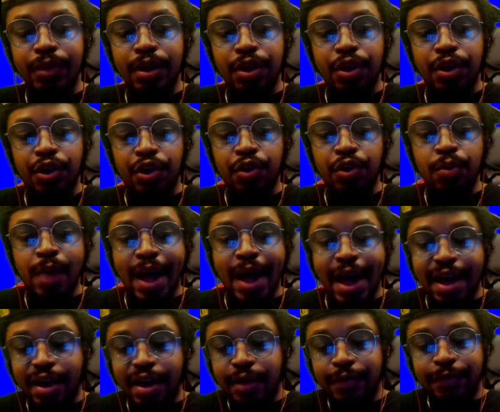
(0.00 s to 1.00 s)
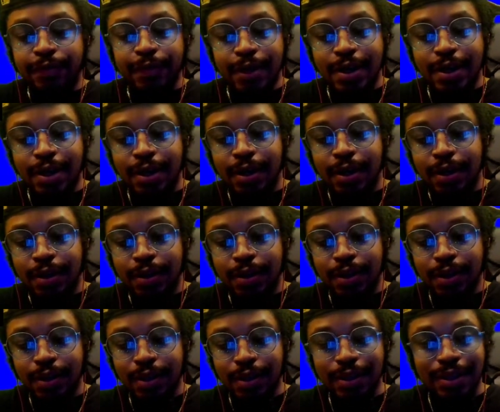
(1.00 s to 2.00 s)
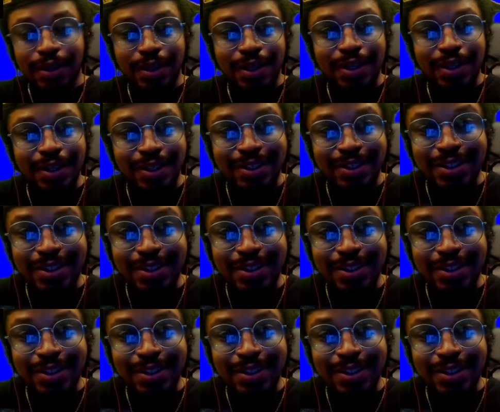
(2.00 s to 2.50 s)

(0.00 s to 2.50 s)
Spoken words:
you have it's